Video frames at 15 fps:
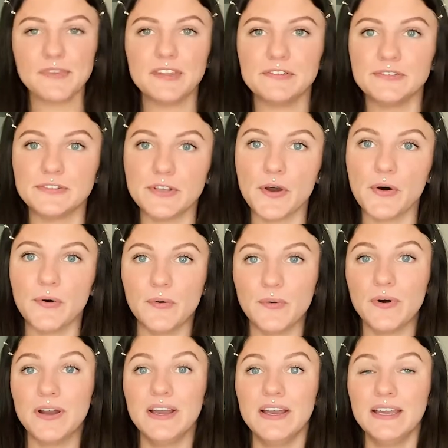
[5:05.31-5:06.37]
So
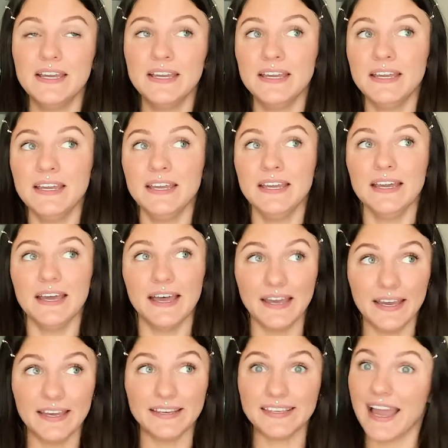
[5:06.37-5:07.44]

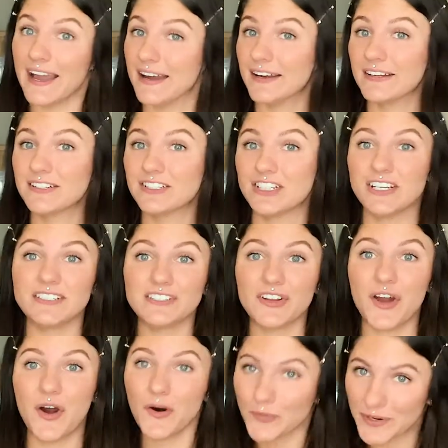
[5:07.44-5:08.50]
yeah, just
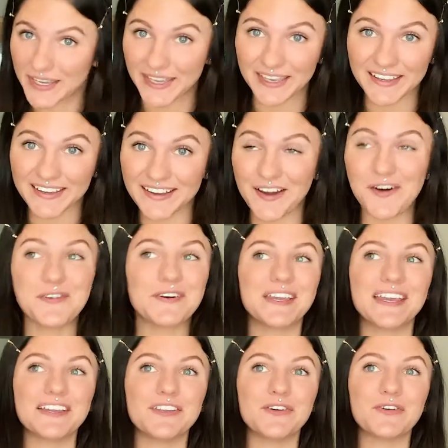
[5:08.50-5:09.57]
owning it. Owning
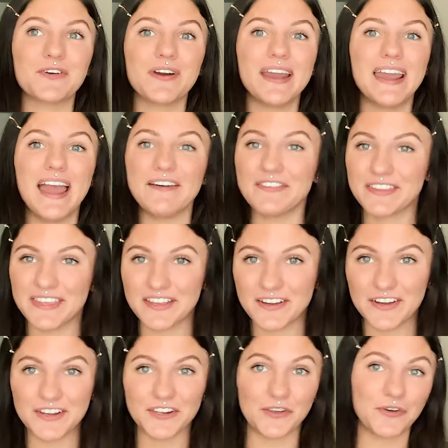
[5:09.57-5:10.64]
it. You create everything
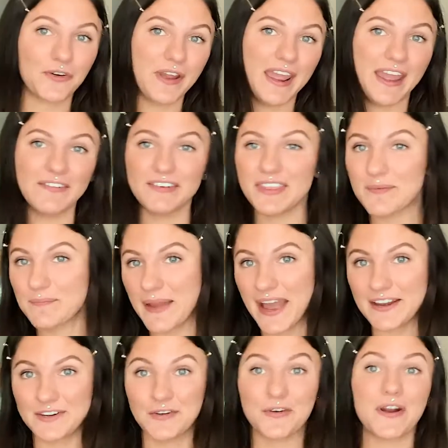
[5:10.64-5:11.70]
good, you create everything
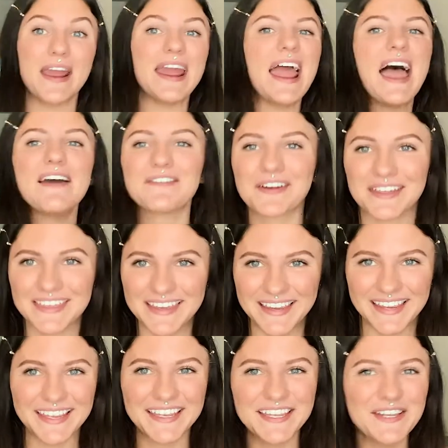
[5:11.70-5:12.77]
bad, you create
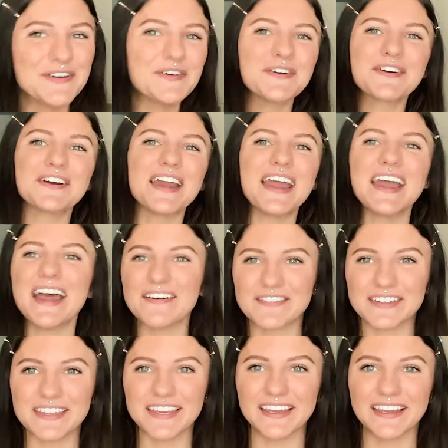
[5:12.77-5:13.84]
everything. You create
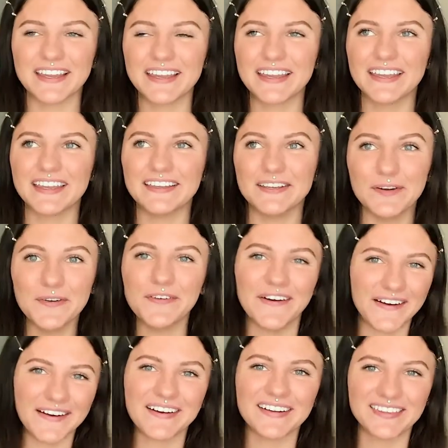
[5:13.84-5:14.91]
everything. You
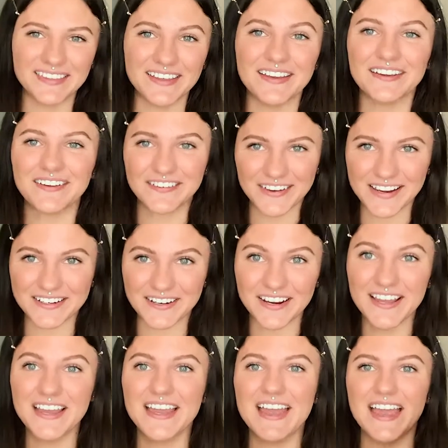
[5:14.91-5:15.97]
are the creator.
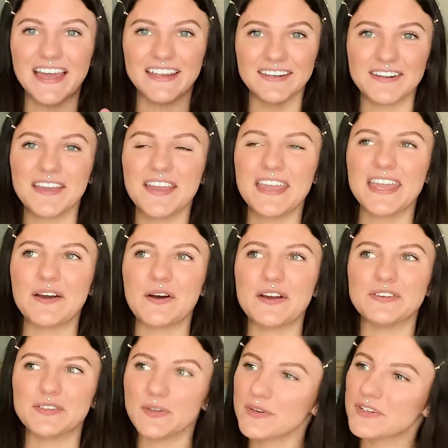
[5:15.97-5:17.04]
And
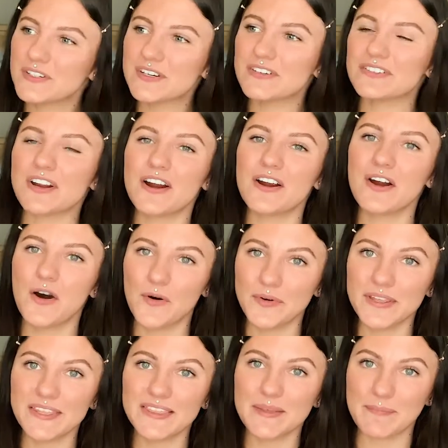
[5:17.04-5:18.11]
as soon as you start
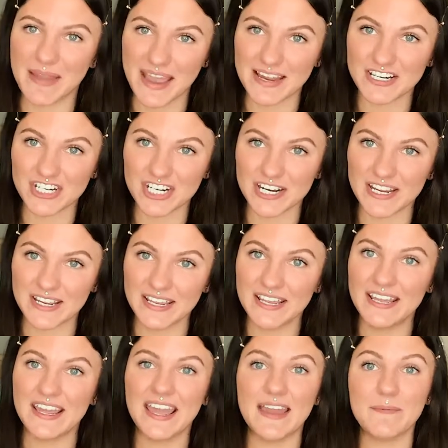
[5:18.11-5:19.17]
owning the bad shit,
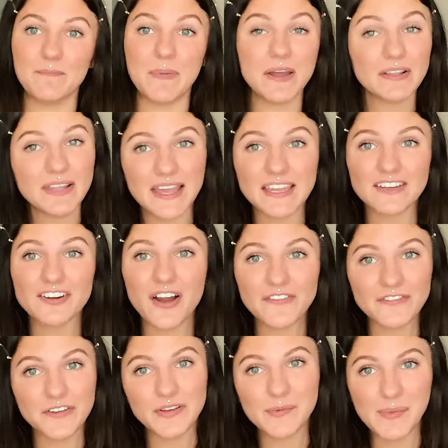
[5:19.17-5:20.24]
but like not
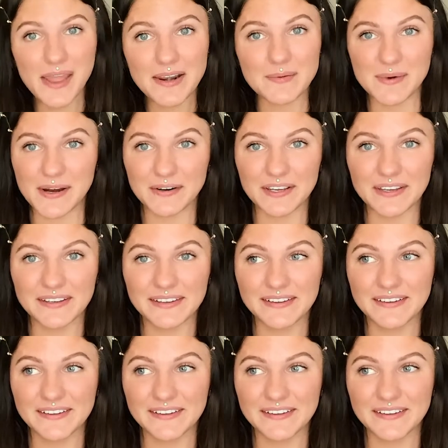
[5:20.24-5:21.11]
feeling bad about it,